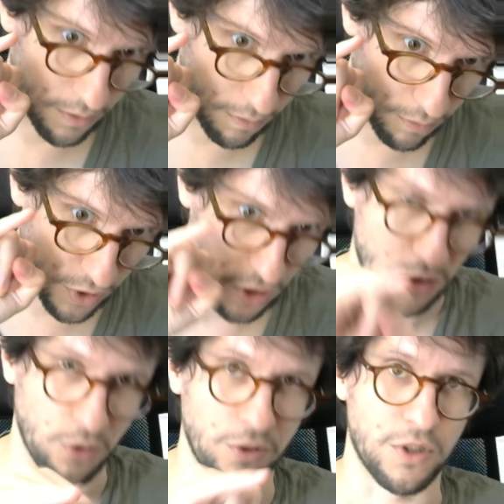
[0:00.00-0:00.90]

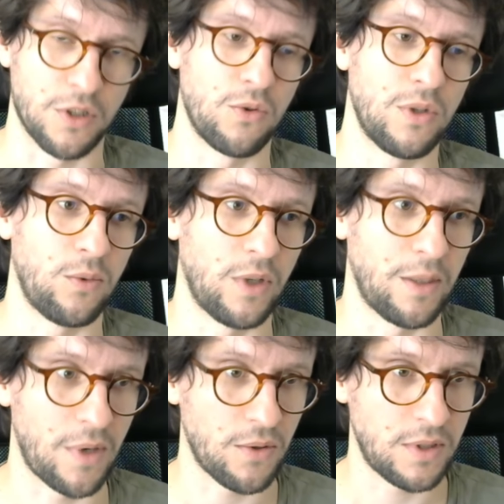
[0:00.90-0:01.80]
position on the screen where
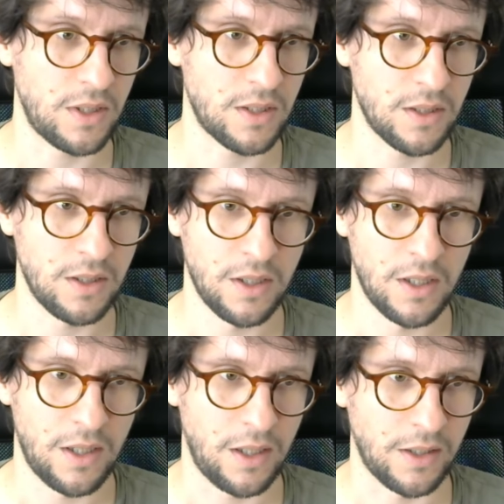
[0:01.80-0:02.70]
the mouse is.
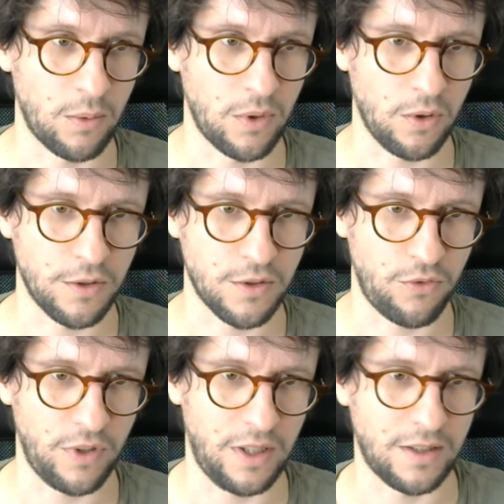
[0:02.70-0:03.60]
And then we also
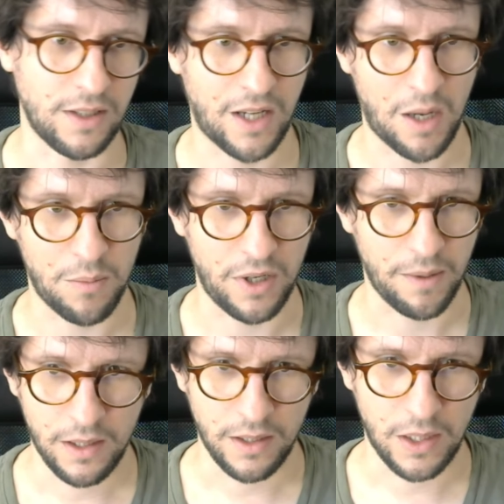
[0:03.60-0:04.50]
feed it the camera.
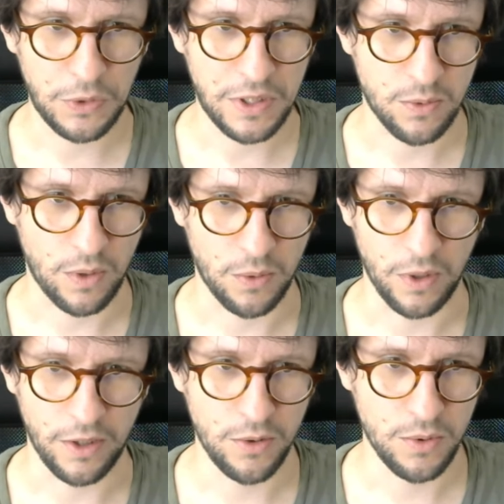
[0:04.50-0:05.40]
Now this one
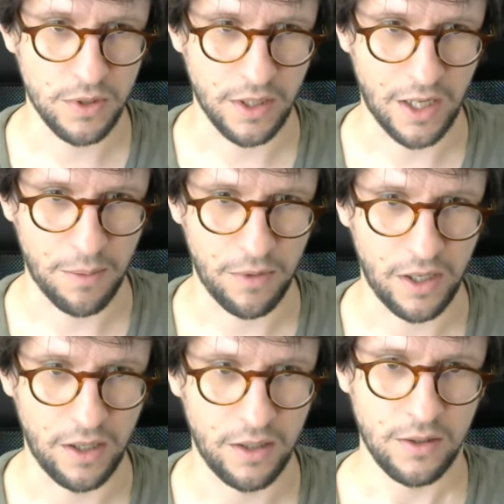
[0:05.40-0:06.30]
will use the
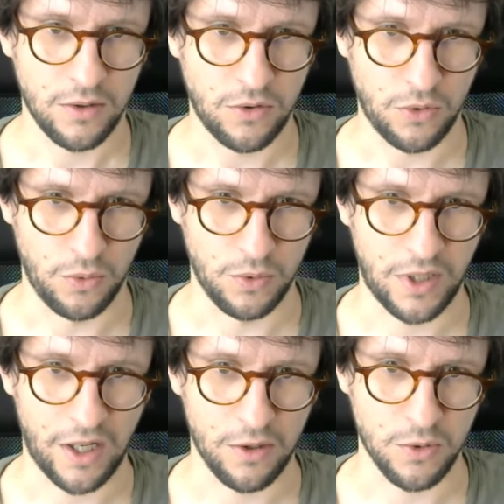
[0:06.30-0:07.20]
camera to
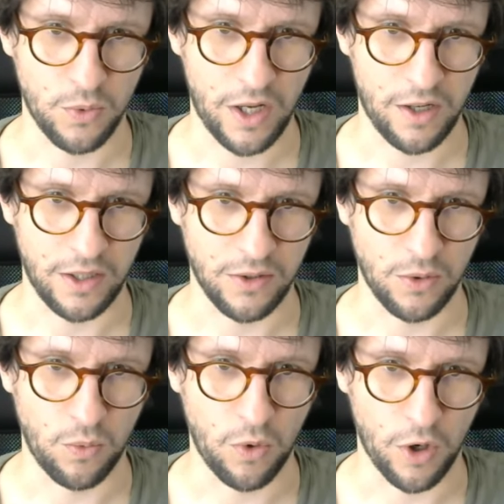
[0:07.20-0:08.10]
tell us where in
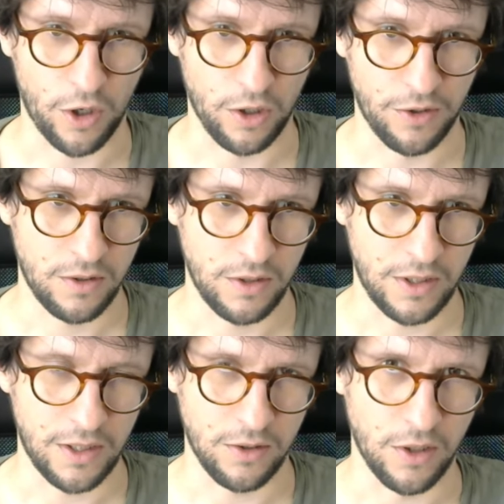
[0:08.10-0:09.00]
the world
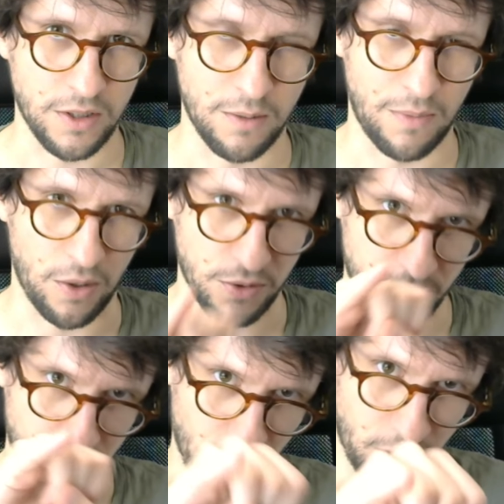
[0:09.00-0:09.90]
does the
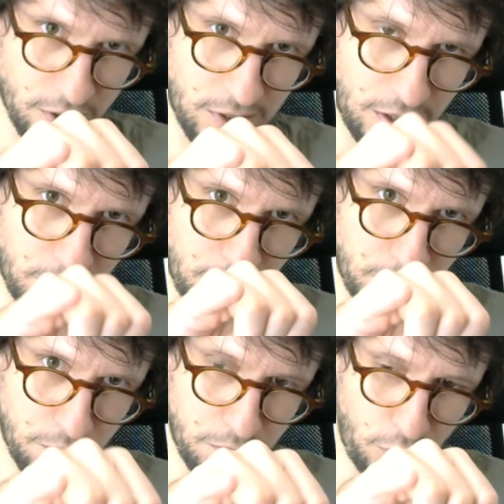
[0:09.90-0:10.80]
mouse currently
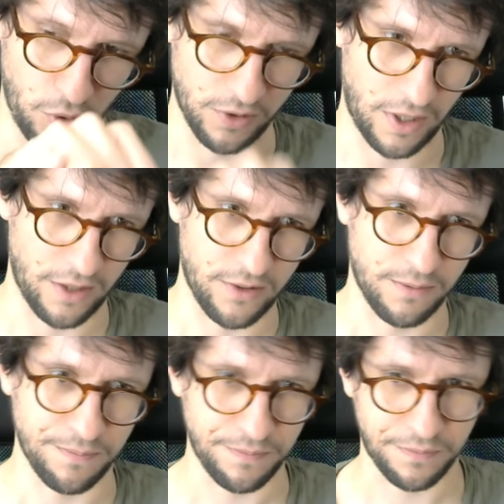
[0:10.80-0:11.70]
point at.
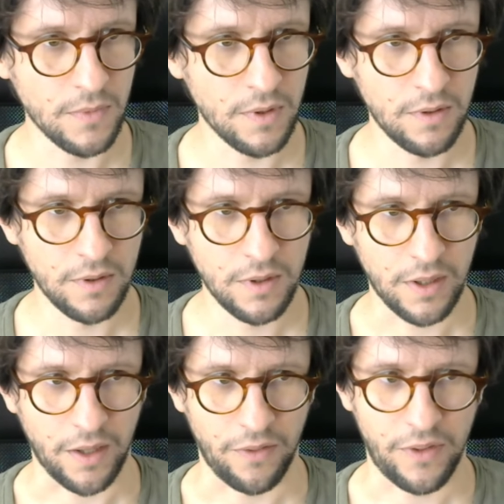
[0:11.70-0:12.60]

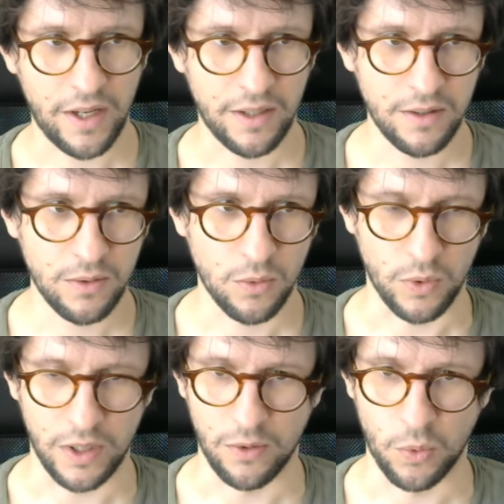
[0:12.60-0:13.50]
And then
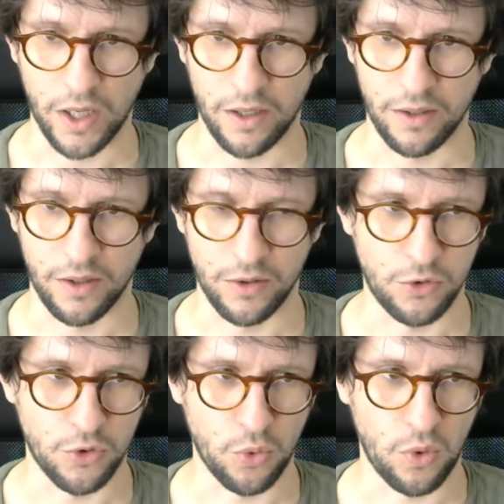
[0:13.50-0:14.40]
we can
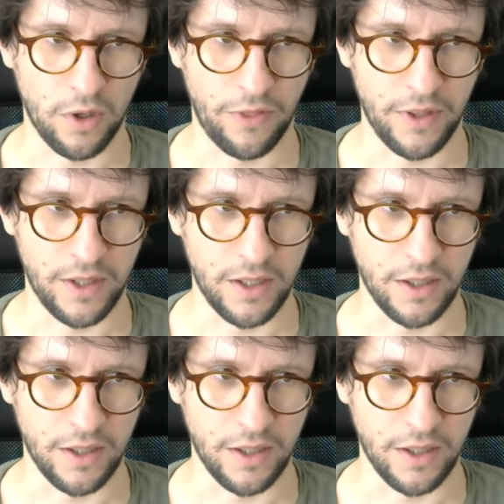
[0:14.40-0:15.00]
draw the